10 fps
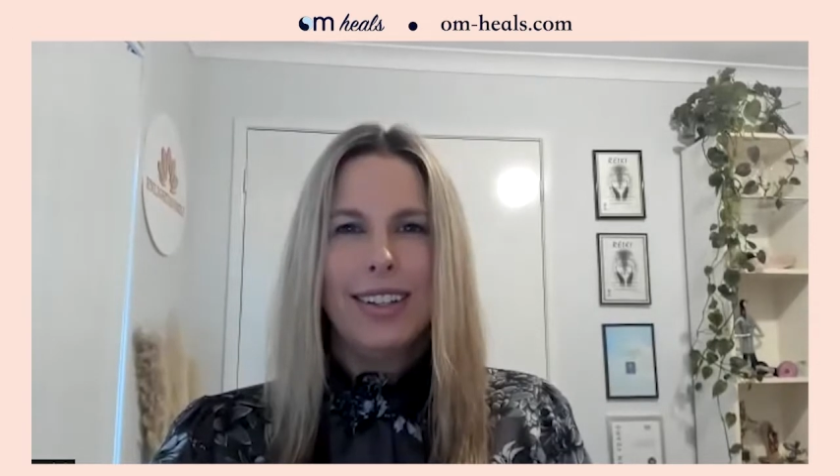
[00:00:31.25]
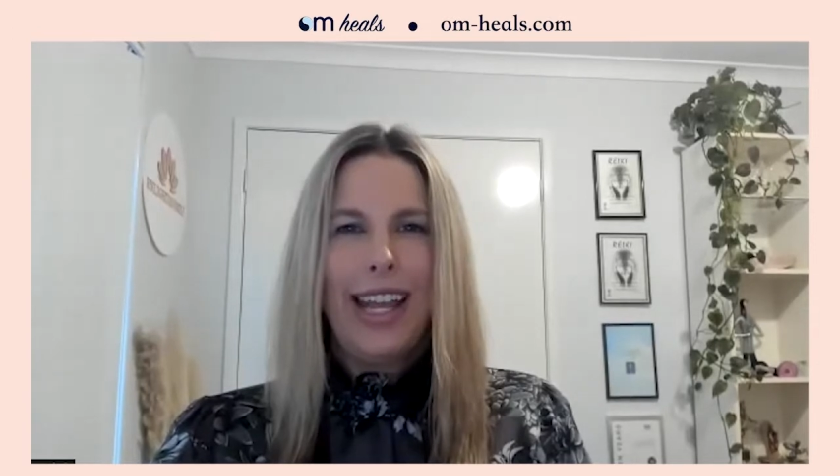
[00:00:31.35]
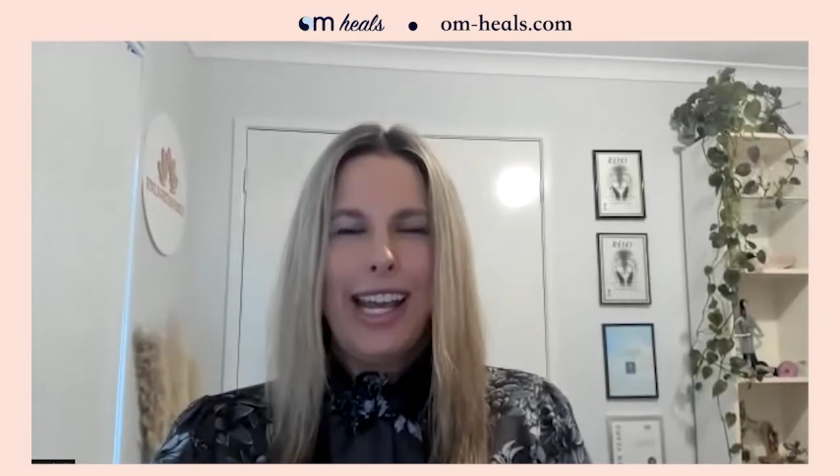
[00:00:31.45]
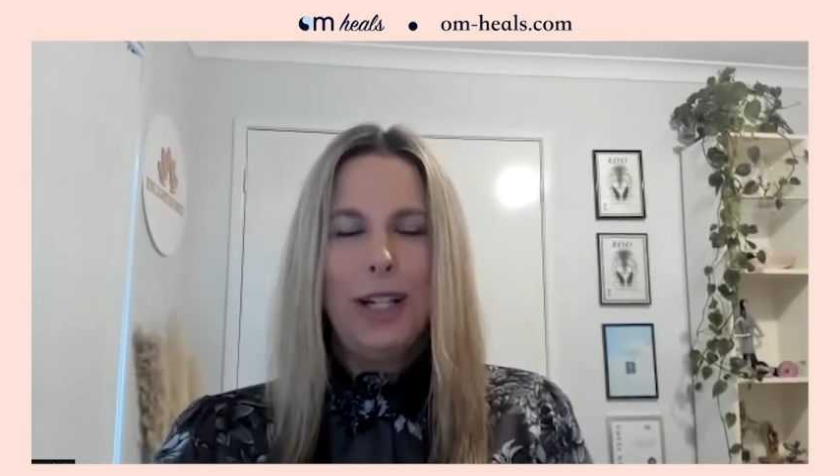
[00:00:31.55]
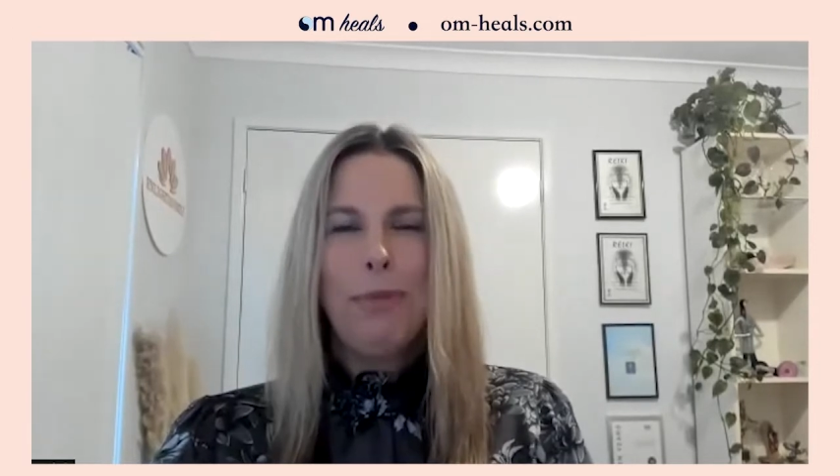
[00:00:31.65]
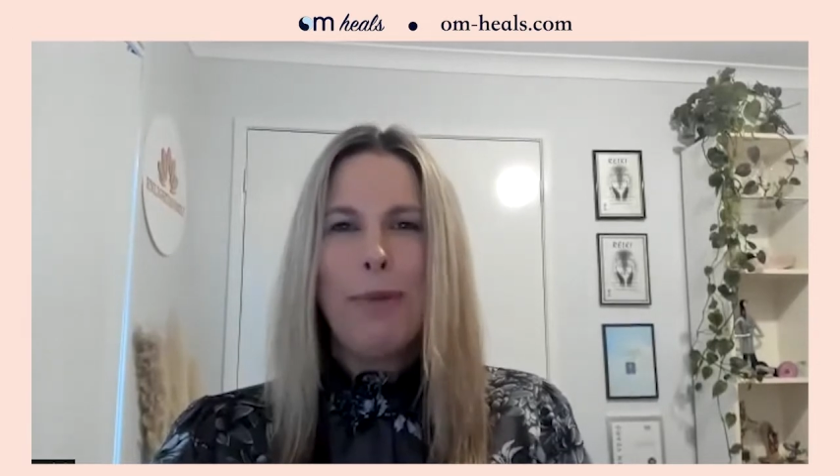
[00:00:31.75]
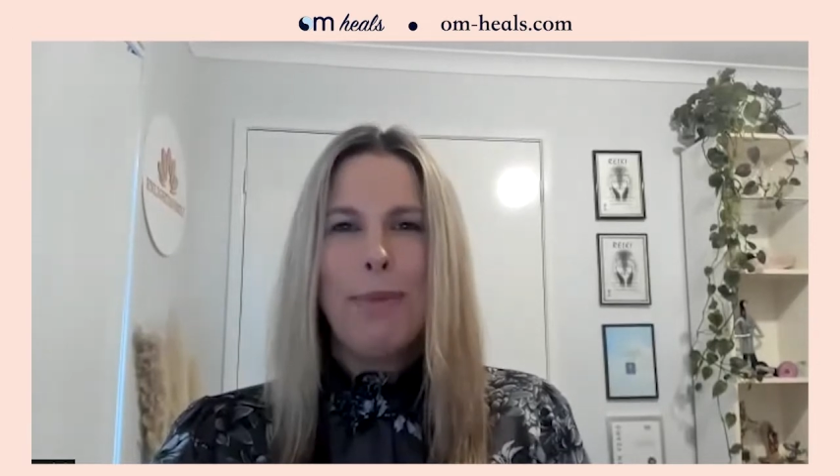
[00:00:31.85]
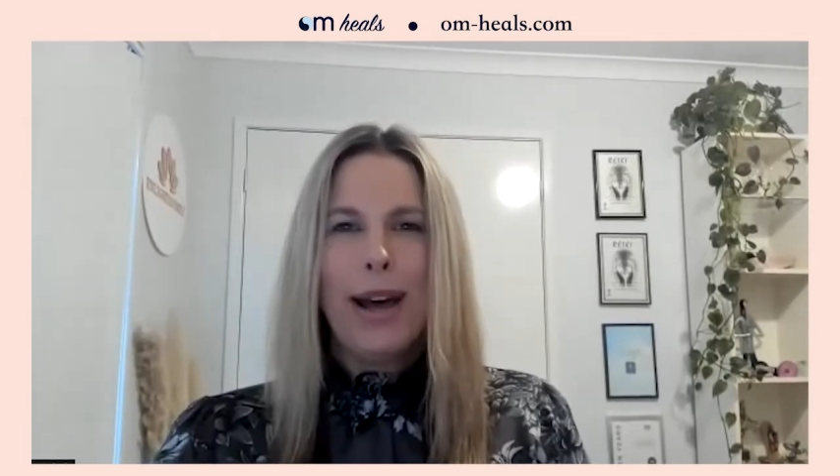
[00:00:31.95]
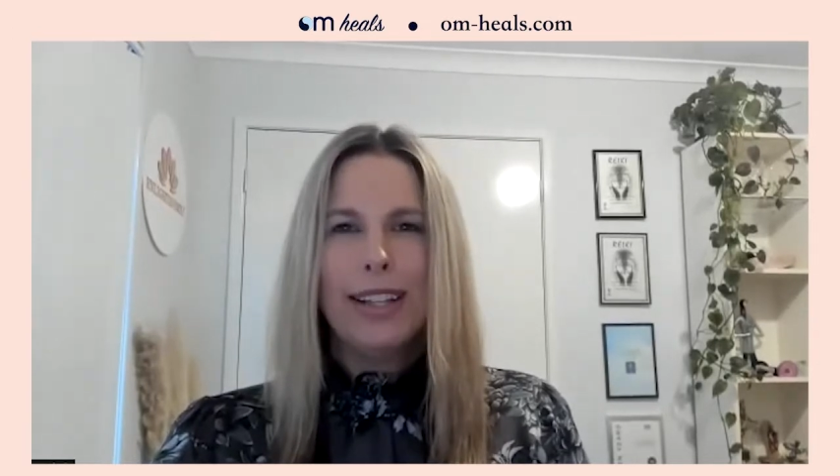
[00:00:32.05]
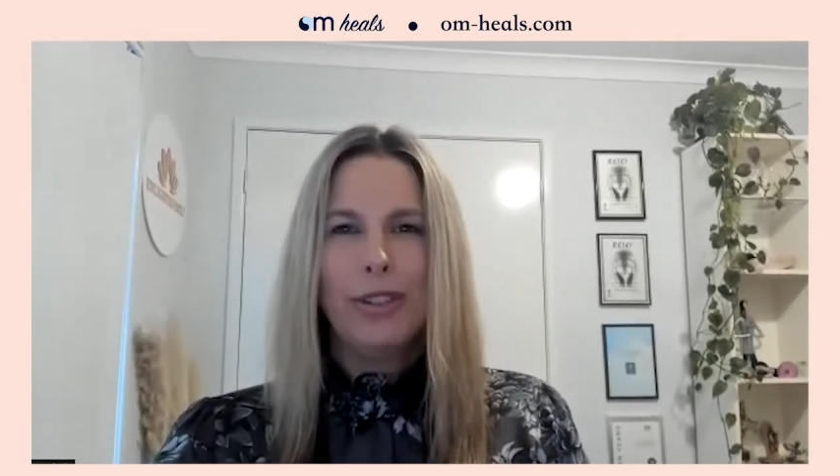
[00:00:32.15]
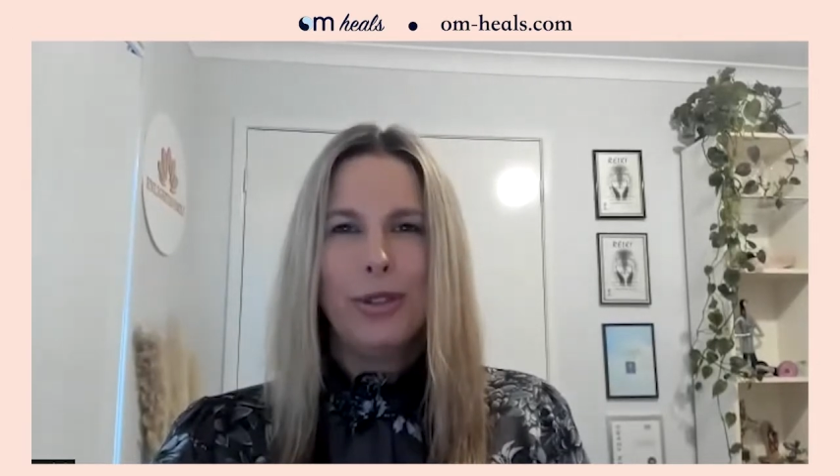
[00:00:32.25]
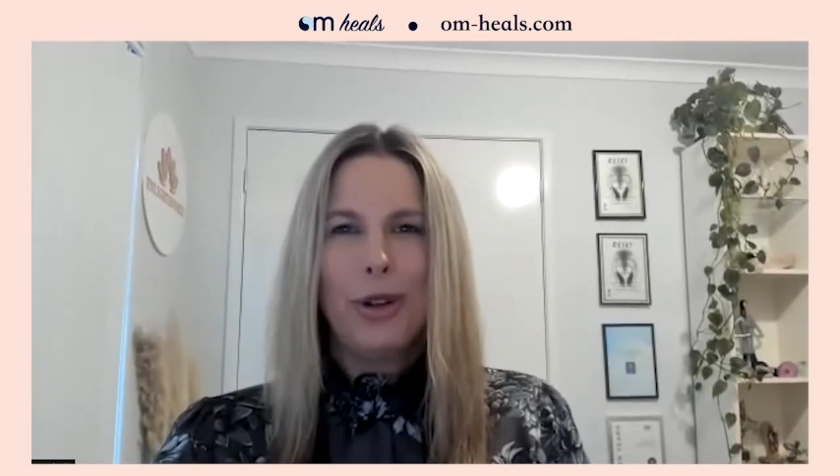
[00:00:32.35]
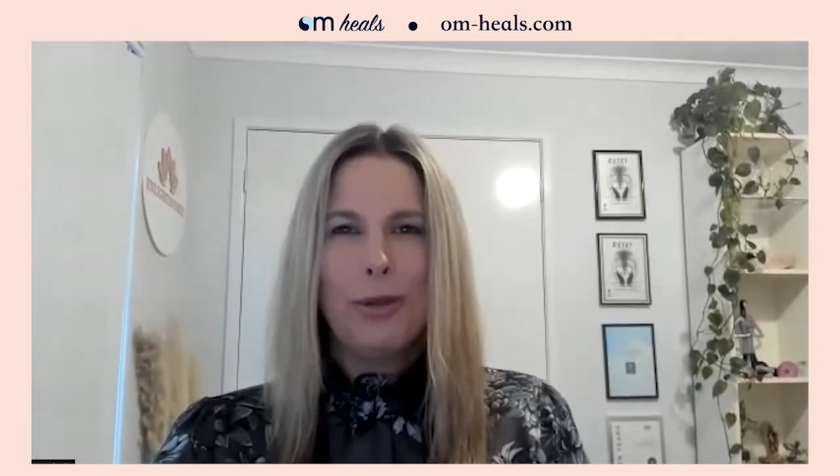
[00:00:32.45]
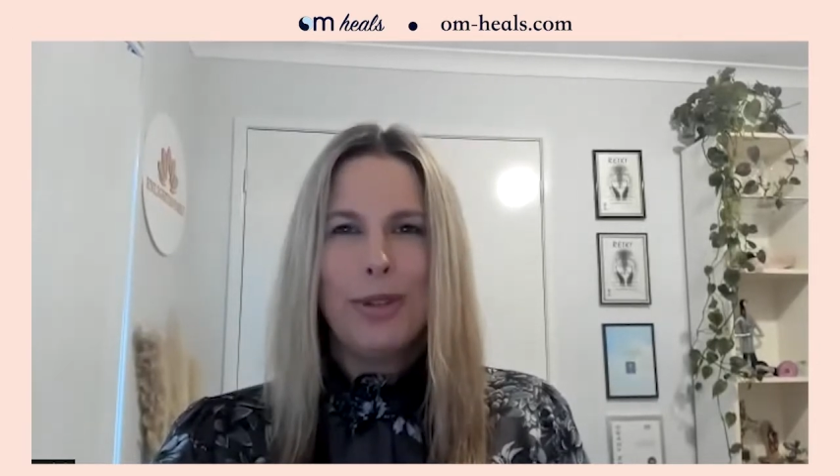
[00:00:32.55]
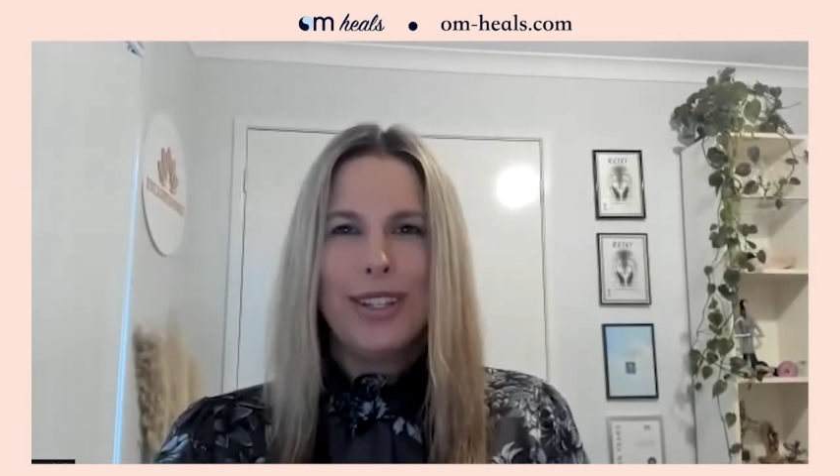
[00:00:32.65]
healed my past
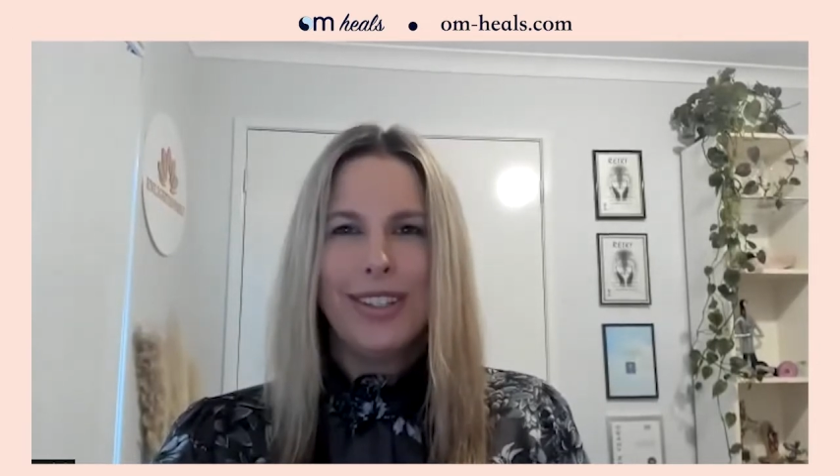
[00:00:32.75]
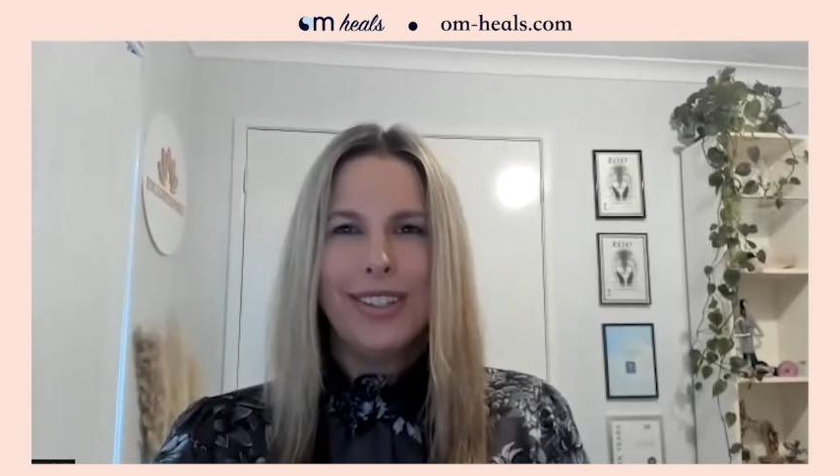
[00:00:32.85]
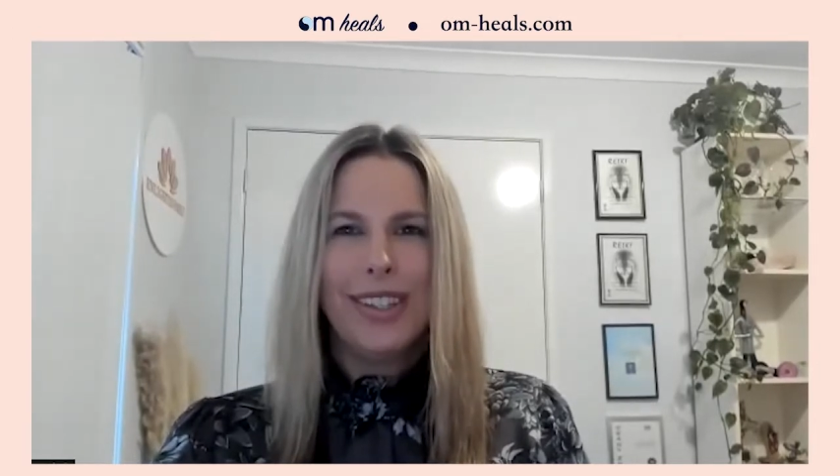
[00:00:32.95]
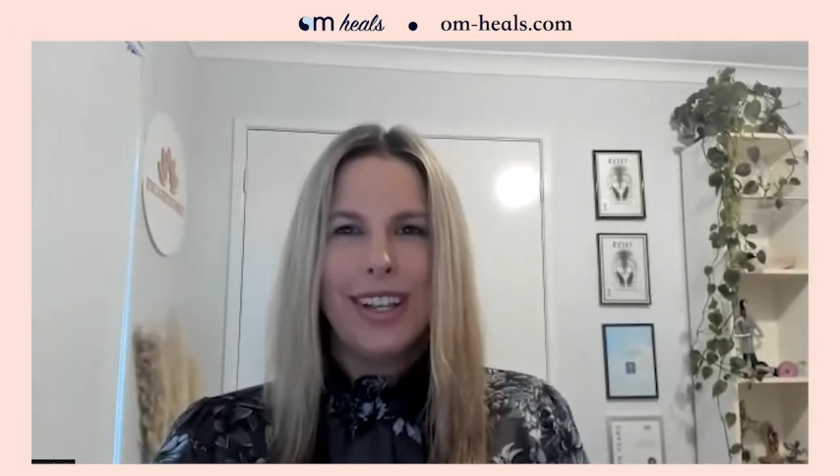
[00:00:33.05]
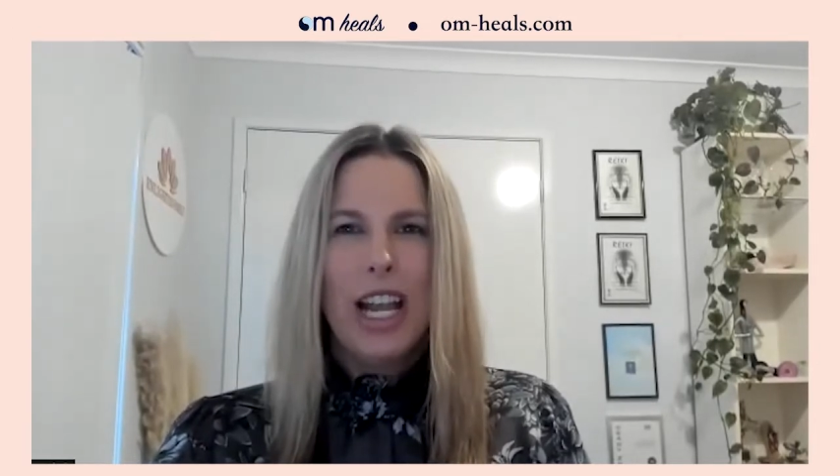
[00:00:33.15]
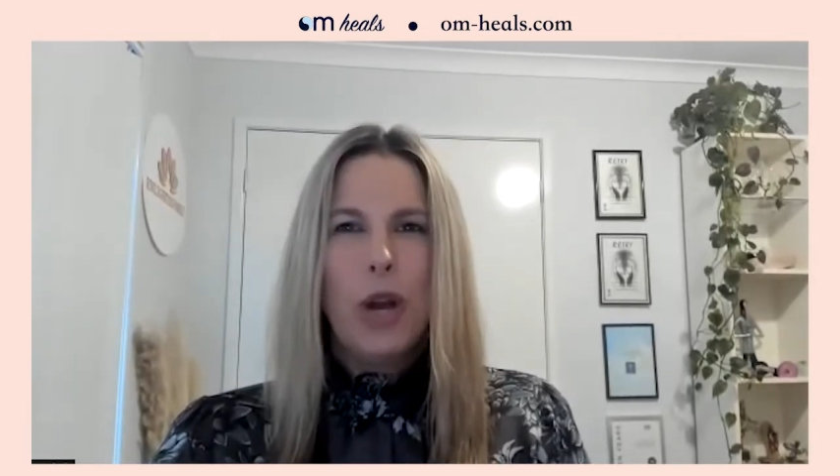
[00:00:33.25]
traumas,